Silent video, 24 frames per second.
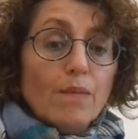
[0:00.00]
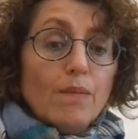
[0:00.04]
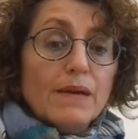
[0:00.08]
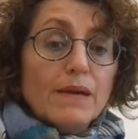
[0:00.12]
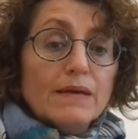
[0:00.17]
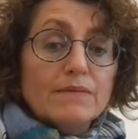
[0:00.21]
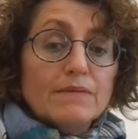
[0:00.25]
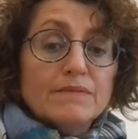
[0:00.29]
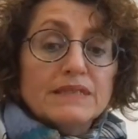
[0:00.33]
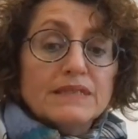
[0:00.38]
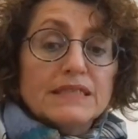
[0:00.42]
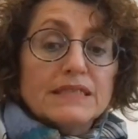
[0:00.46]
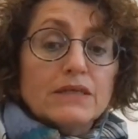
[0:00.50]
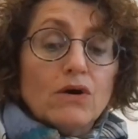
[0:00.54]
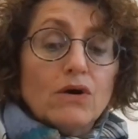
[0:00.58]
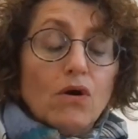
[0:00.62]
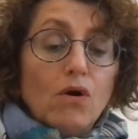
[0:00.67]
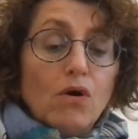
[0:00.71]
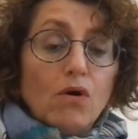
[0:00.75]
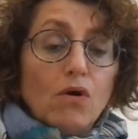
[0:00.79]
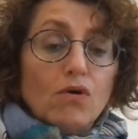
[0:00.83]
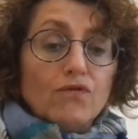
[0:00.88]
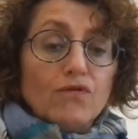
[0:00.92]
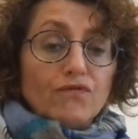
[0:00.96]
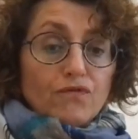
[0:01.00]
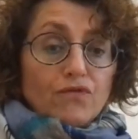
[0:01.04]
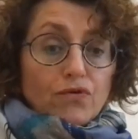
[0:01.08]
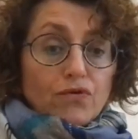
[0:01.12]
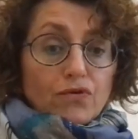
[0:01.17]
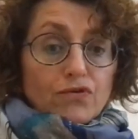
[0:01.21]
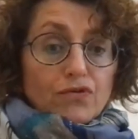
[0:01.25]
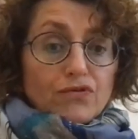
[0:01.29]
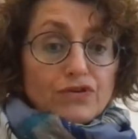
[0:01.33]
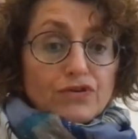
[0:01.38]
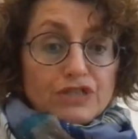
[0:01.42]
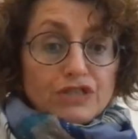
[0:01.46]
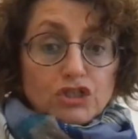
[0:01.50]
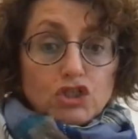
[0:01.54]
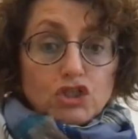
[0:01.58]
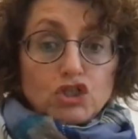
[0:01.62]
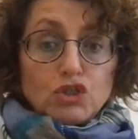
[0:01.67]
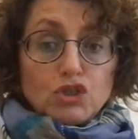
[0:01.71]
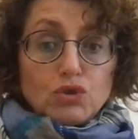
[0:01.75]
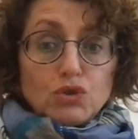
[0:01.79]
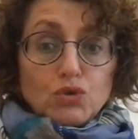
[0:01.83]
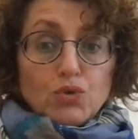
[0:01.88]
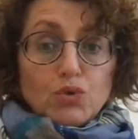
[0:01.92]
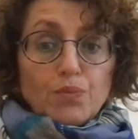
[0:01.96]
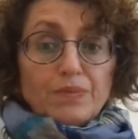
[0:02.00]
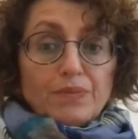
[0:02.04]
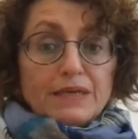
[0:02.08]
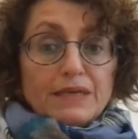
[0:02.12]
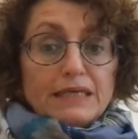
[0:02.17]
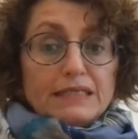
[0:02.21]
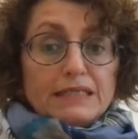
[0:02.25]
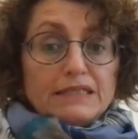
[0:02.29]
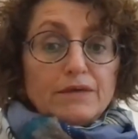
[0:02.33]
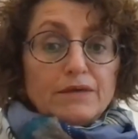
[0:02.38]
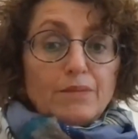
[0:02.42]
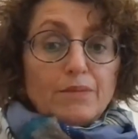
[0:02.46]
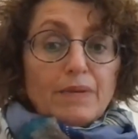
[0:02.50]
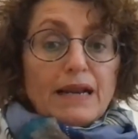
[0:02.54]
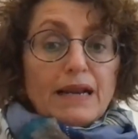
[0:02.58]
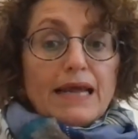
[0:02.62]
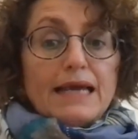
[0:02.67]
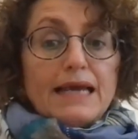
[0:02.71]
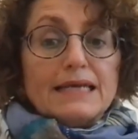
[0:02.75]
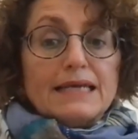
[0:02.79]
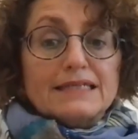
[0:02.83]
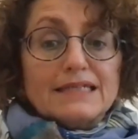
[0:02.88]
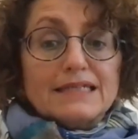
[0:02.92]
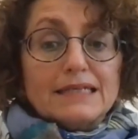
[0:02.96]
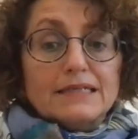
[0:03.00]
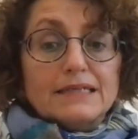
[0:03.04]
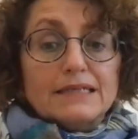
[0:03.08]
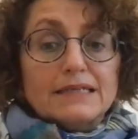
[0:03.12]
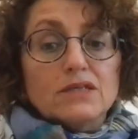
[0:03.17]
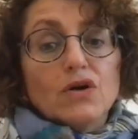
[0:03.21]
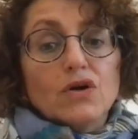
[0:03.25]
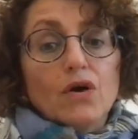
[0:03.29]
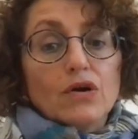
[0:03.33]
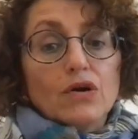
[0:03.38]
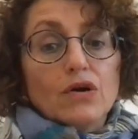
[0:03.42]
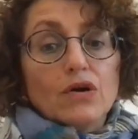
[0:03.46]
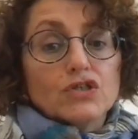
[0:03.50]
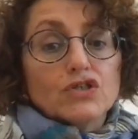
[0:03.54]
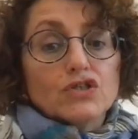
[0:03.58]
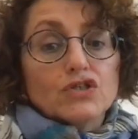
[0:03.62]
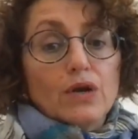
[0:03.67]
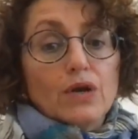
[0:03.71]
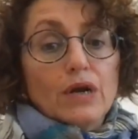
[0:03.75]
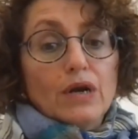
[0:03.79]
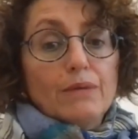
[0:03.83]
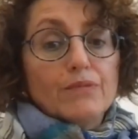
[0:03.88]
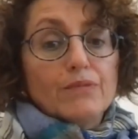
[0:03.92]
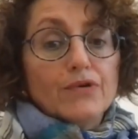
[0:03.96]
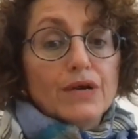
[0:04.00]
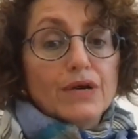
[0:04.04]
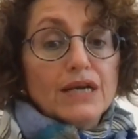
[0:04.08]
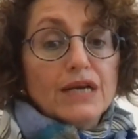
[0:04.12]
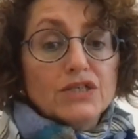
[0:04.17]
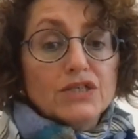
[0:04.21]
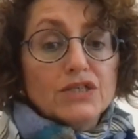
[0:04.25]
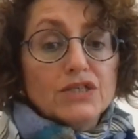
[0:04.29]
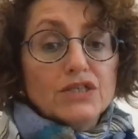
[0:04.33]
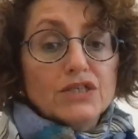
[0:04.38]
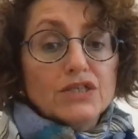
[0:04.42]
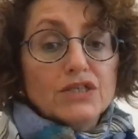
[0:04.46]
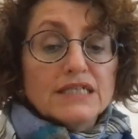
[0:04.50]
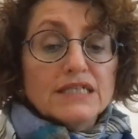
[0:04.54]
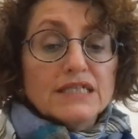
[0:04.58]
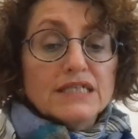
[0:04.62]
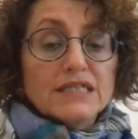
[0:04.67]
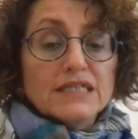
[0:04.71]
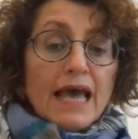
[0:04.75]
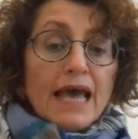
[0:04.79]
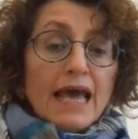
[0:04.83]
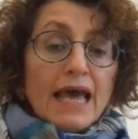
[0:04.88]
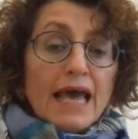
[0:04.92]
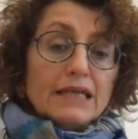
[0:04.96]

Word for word: problems call for rich group interplays that encourage collaborations